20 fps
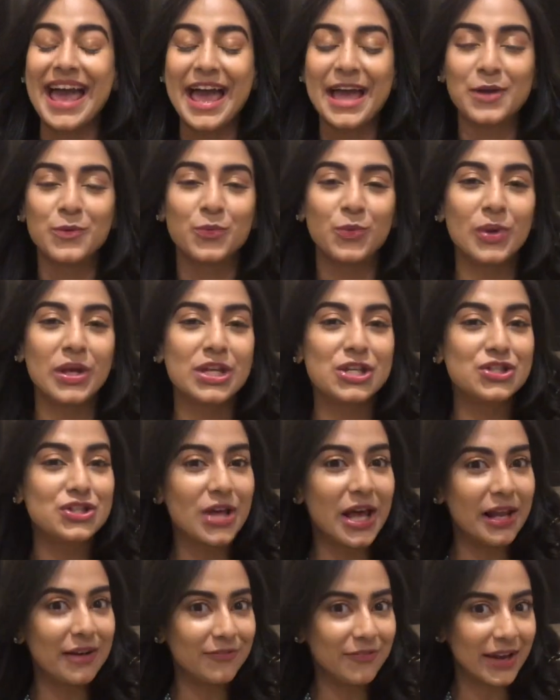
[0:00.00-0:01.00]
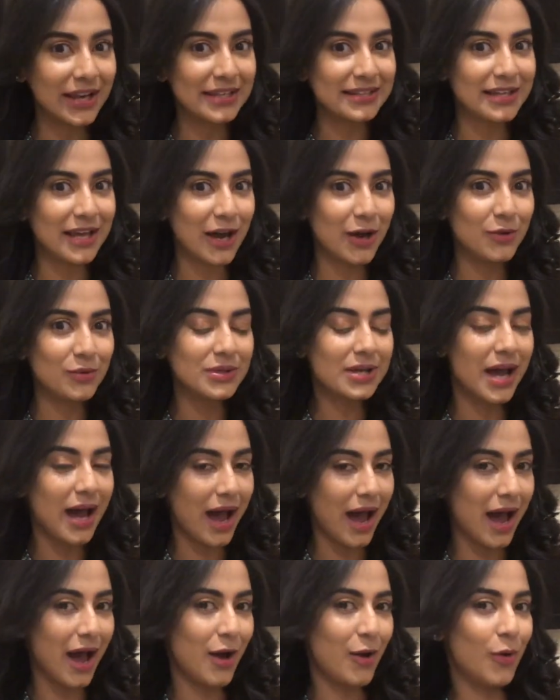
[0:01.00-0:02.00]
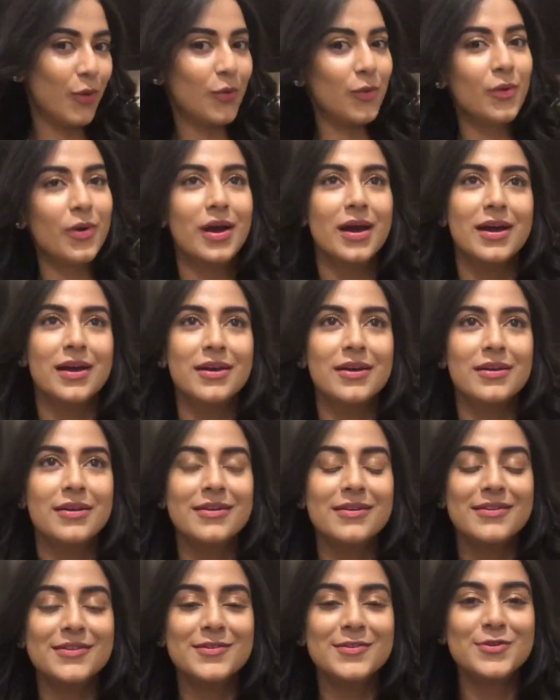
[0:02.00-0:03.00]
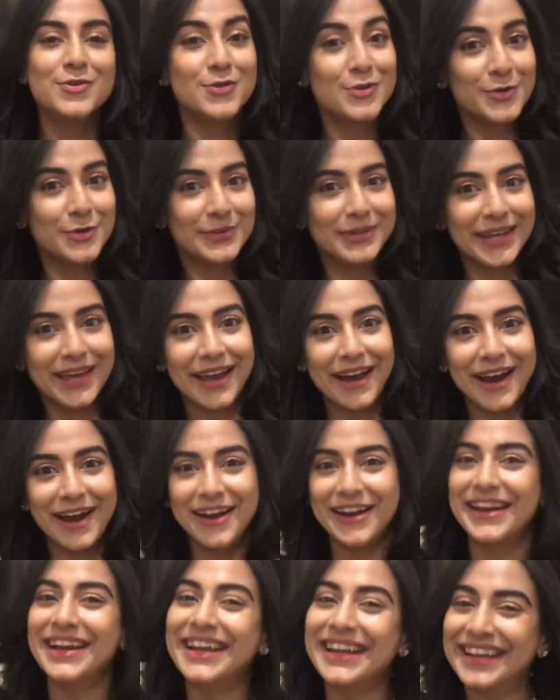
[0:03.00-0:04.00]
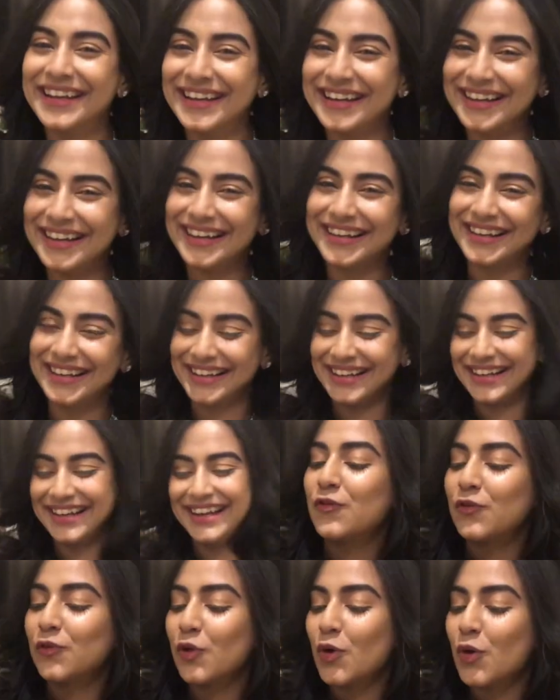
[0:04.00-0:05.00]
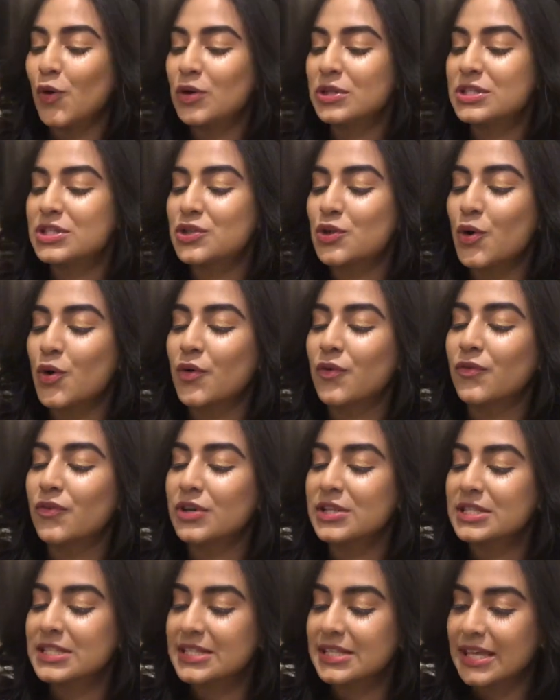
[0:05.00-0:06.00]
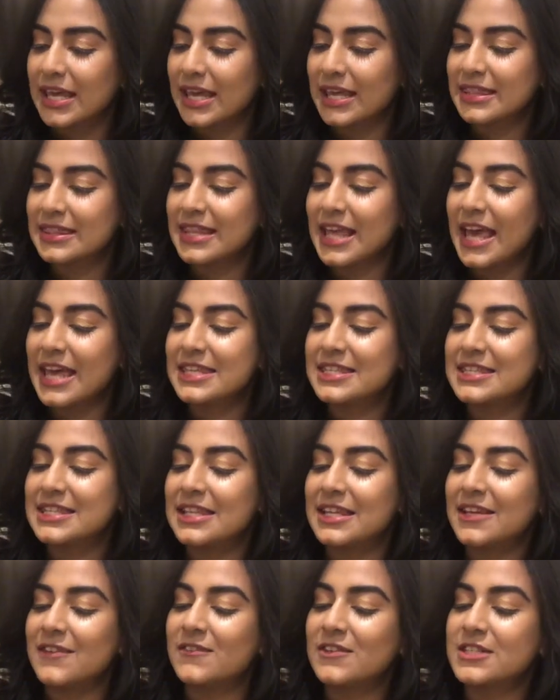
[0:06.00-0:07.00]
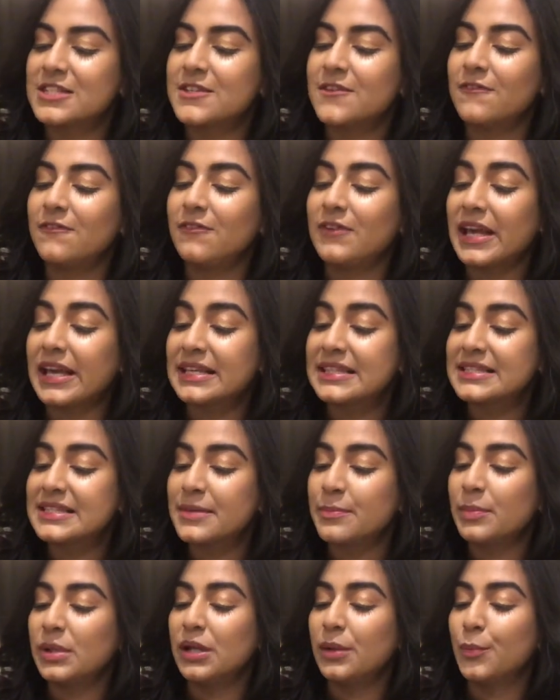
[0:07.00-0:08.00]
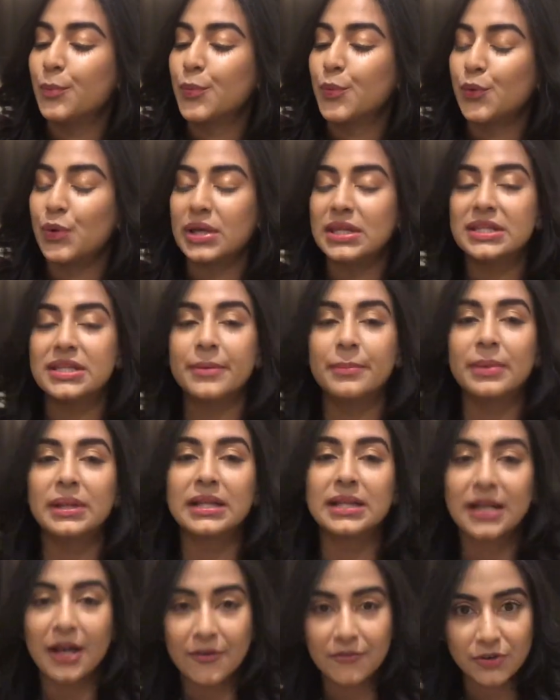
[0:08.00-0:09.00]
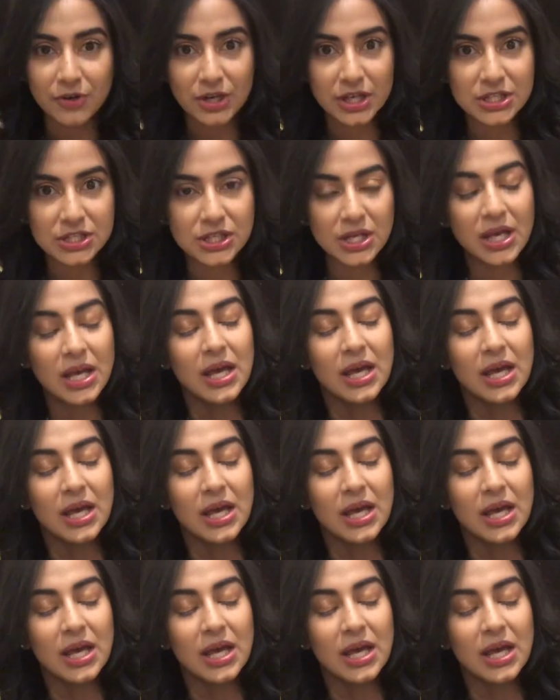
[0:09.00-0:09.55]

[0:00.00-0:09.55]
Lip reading: and we shall find out how true they are. Floats over skin and delivers flexible, breathable coverage.